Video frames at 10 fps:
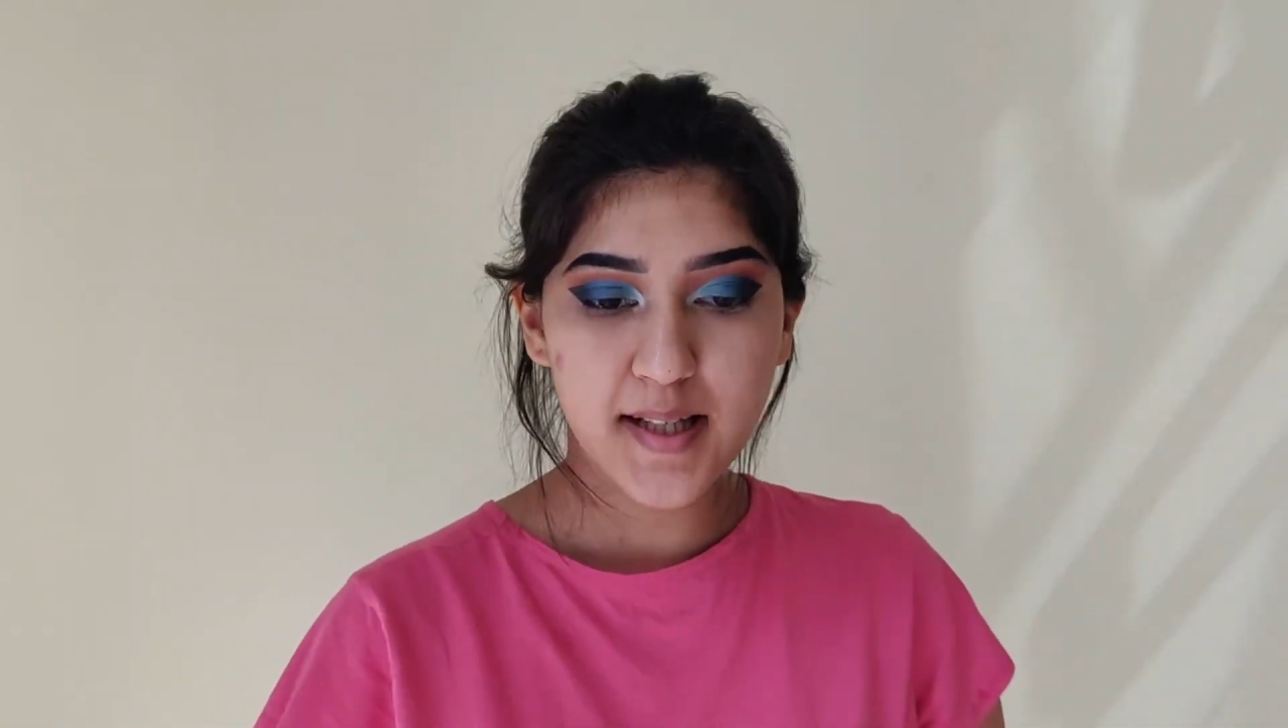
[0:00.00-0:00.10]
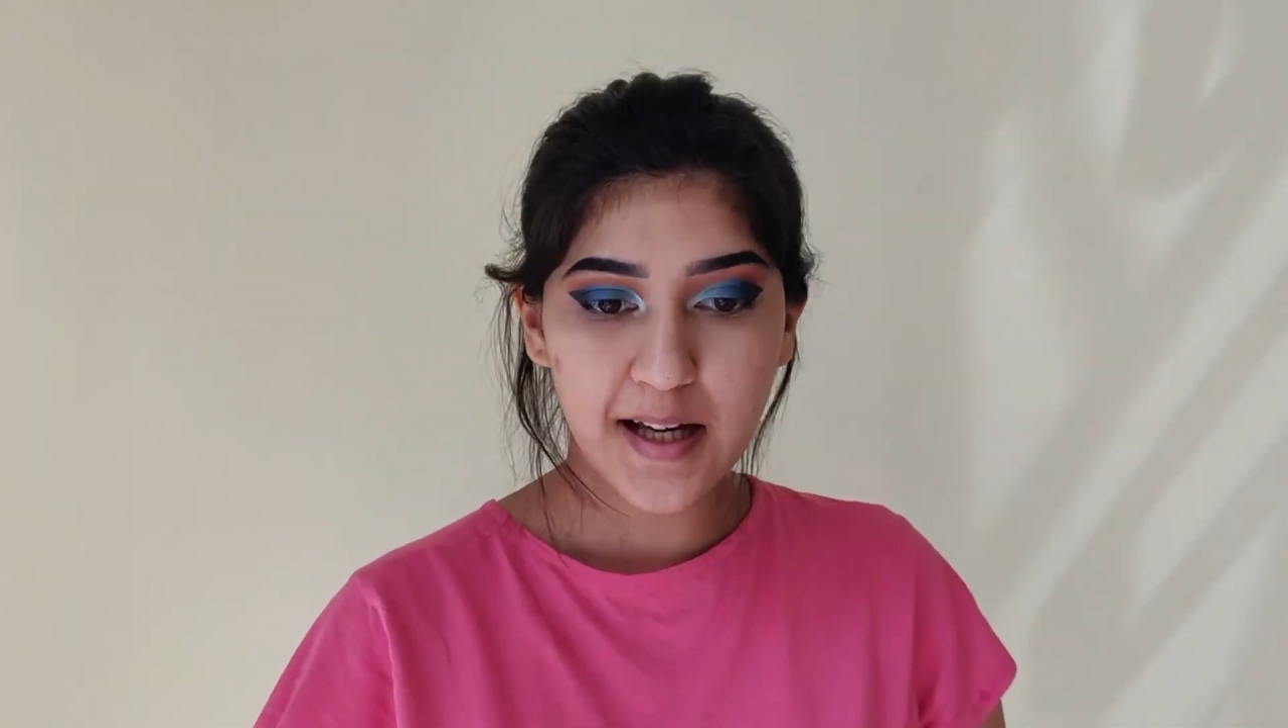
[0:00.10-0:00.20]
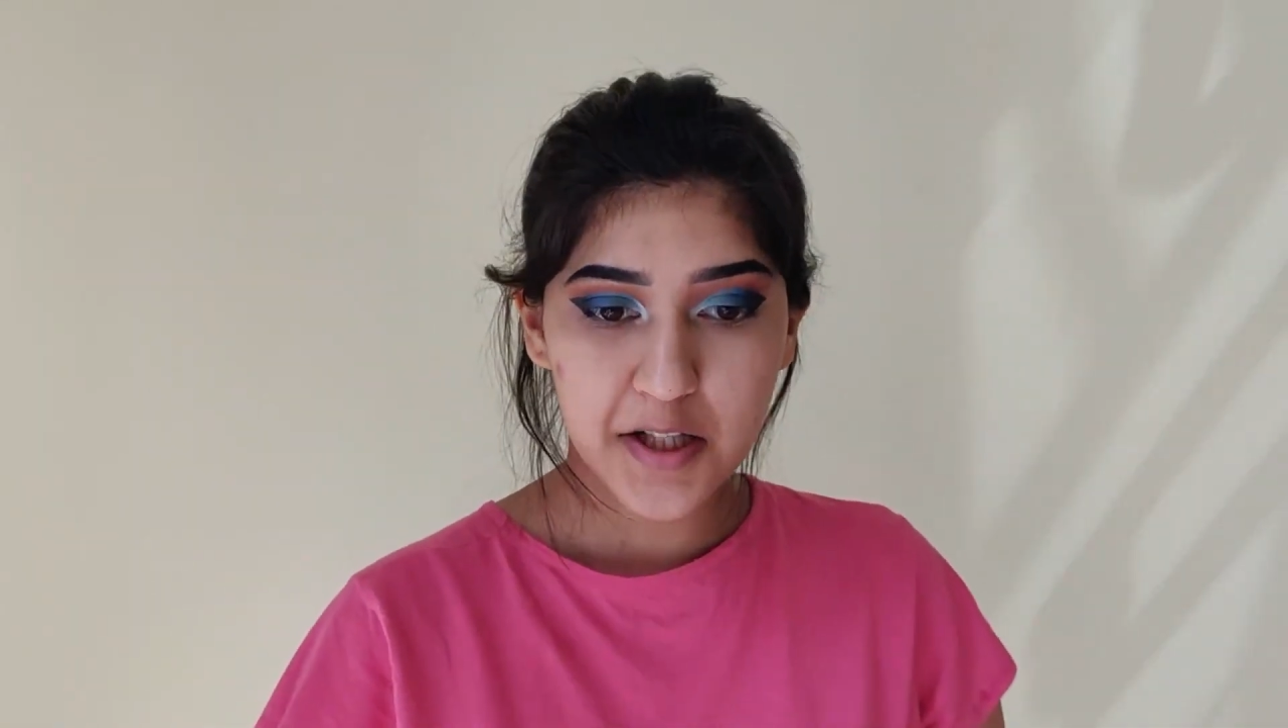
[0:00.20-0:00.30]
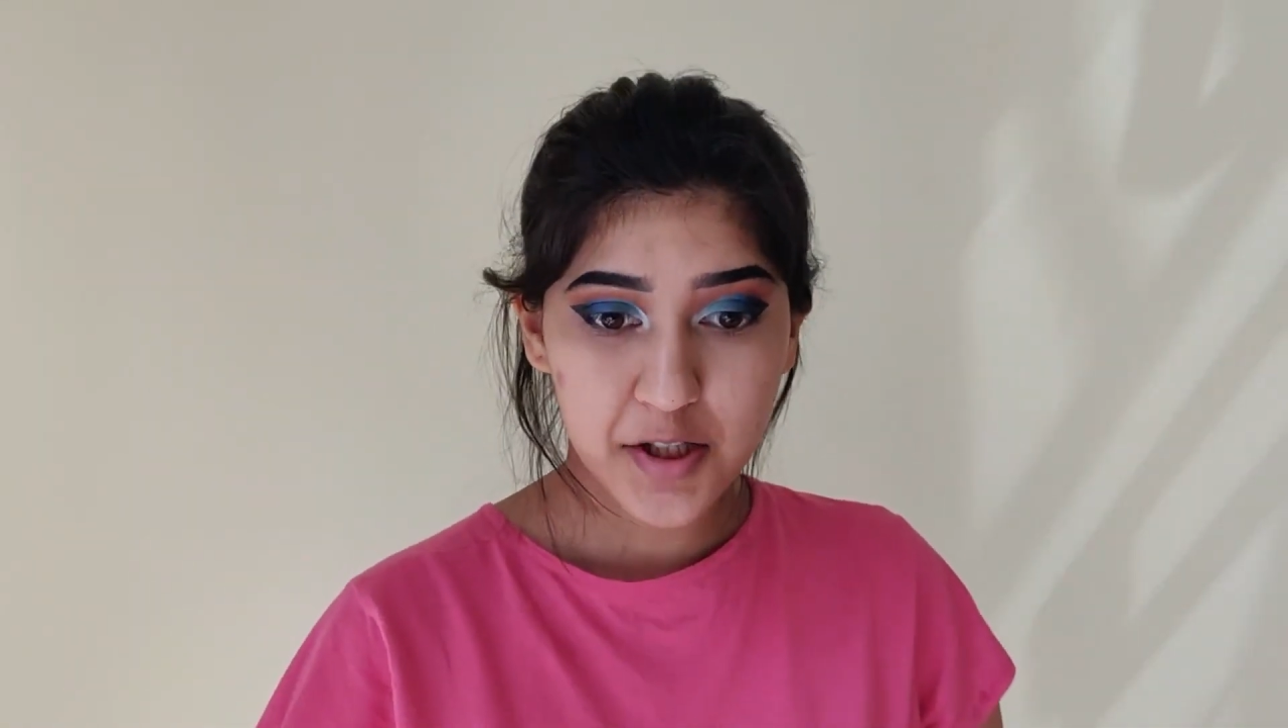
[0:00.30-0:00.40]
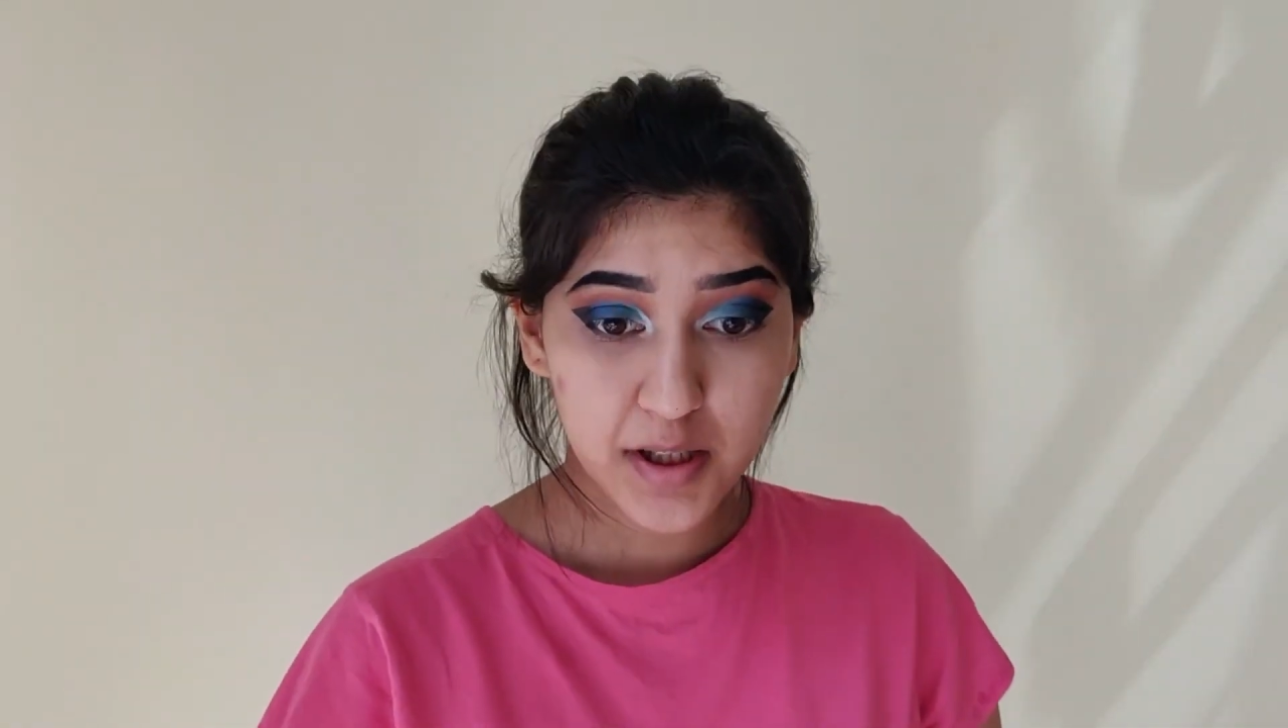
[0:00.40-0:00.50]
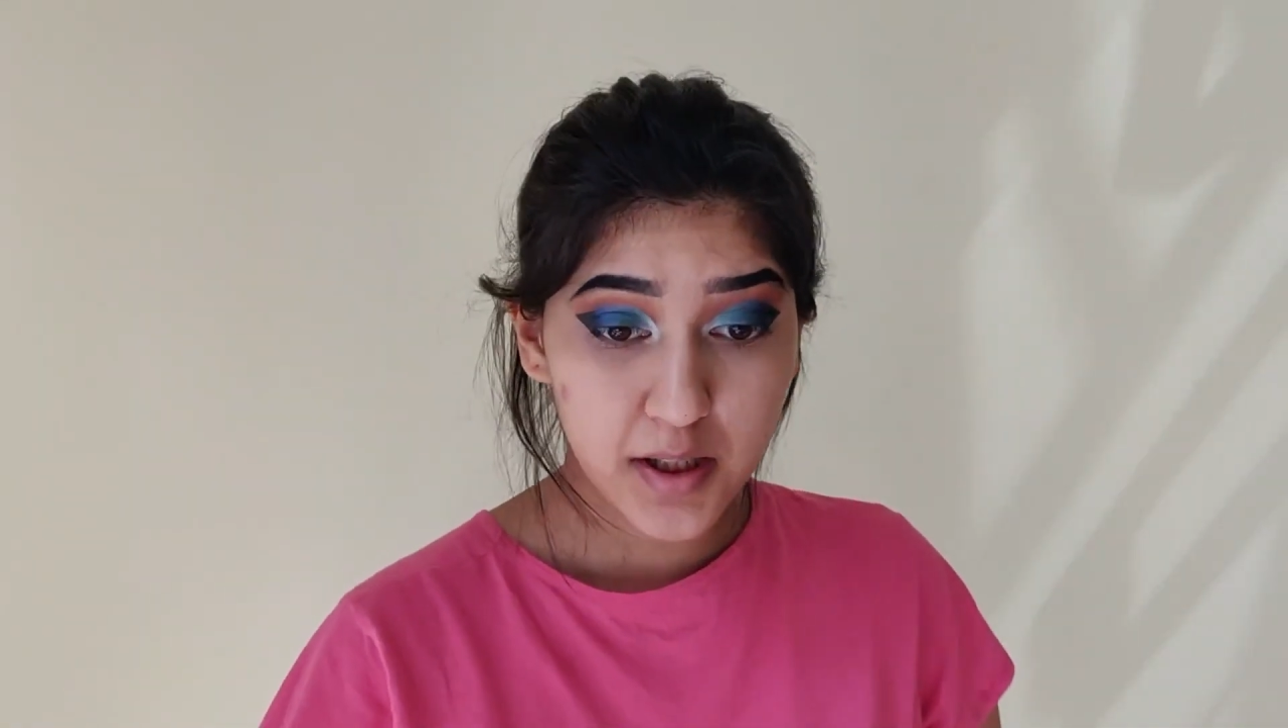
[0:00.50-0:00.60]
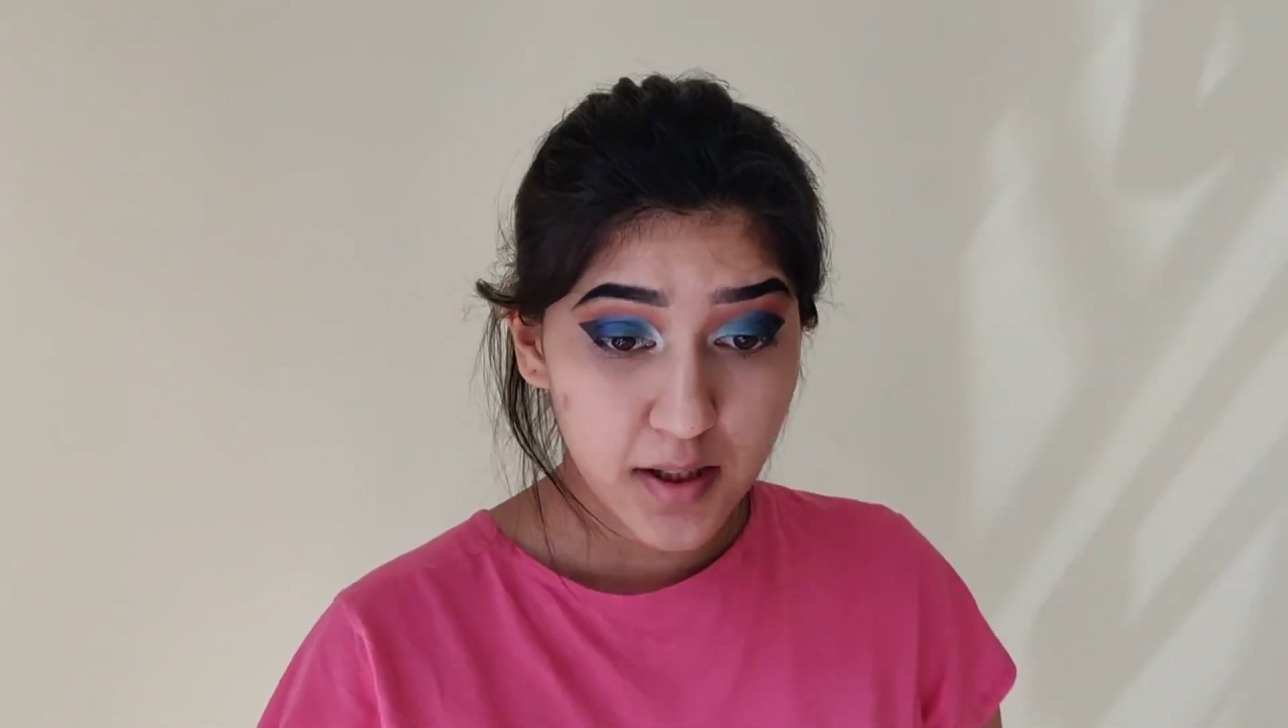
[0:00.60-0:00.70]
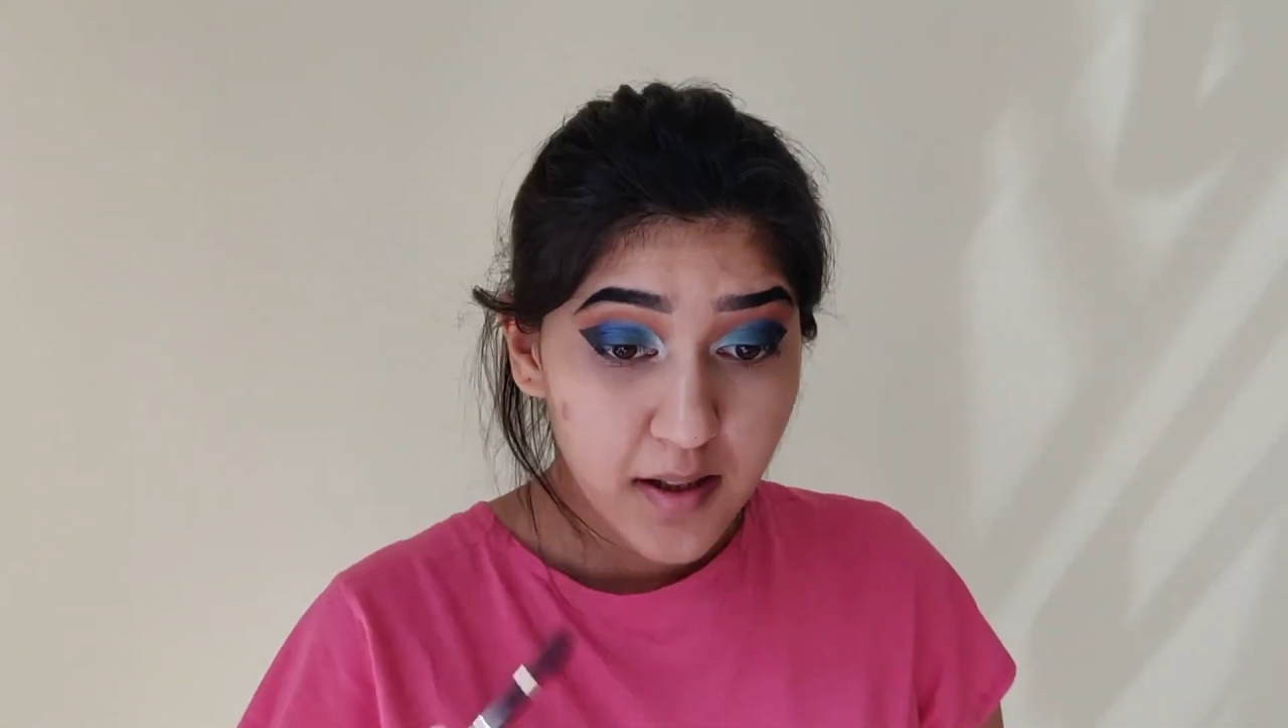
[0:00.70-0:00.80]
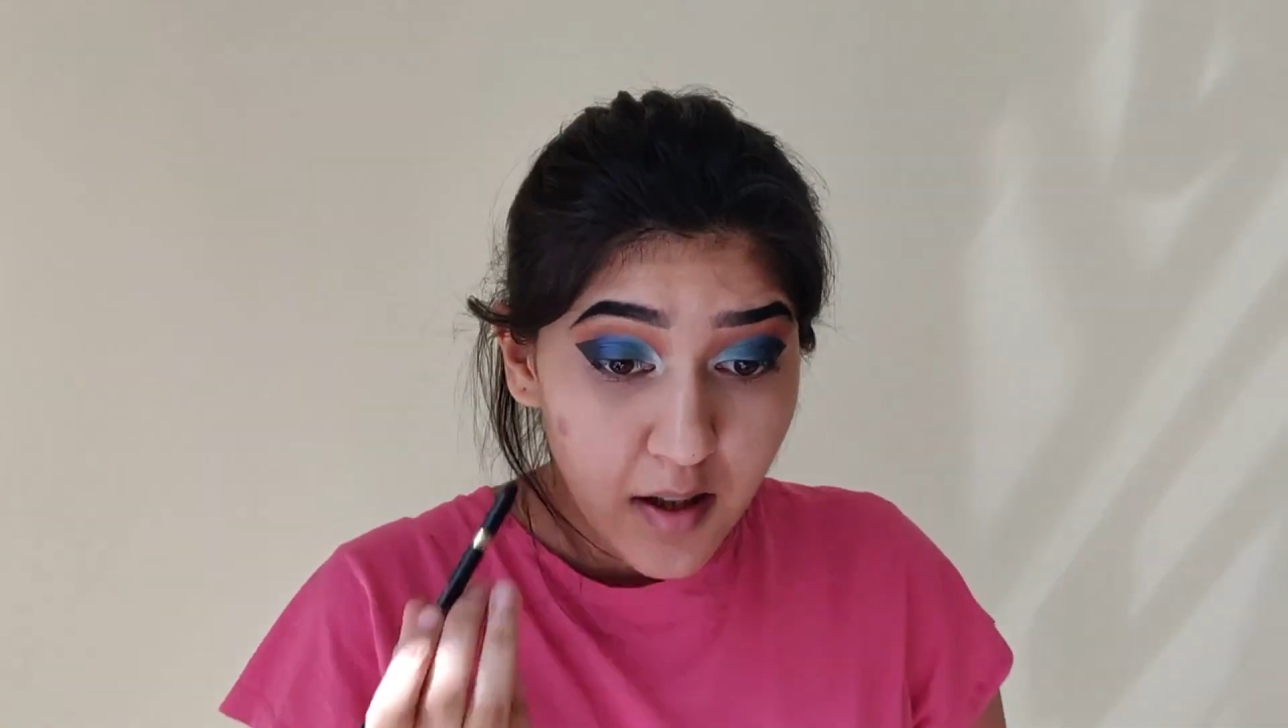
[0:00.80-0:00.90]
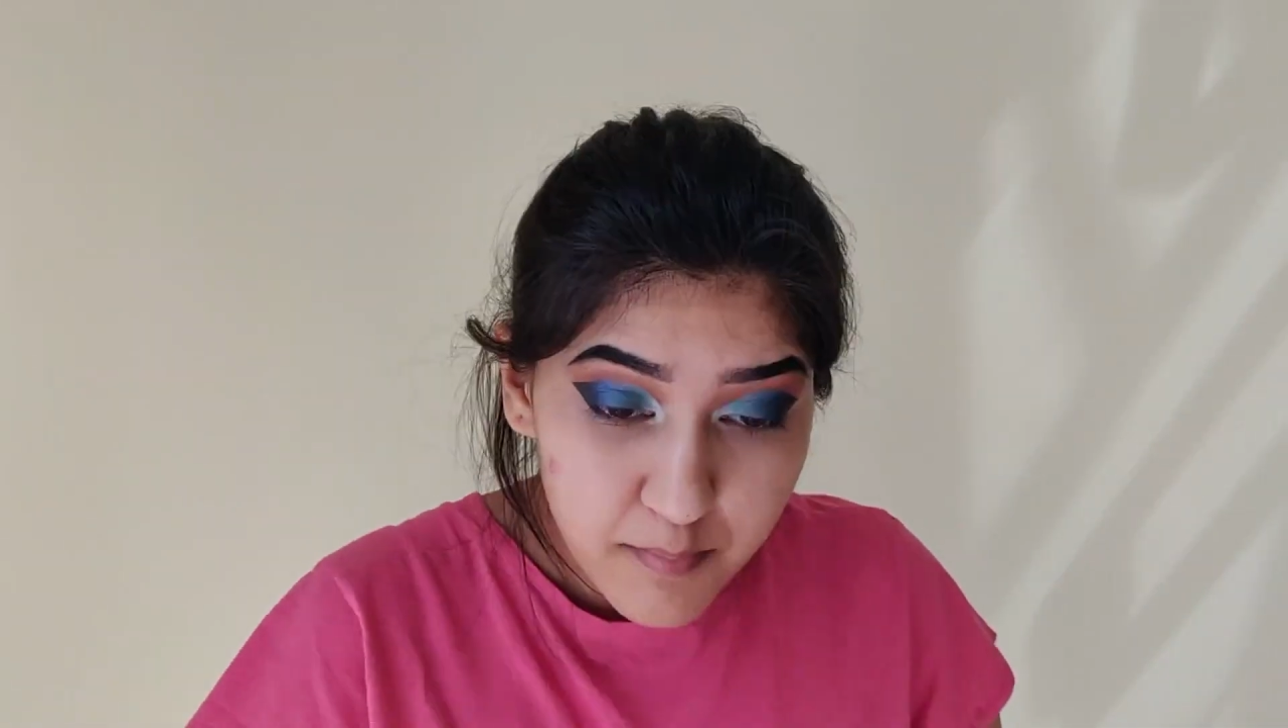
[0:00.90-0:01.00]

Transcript: actually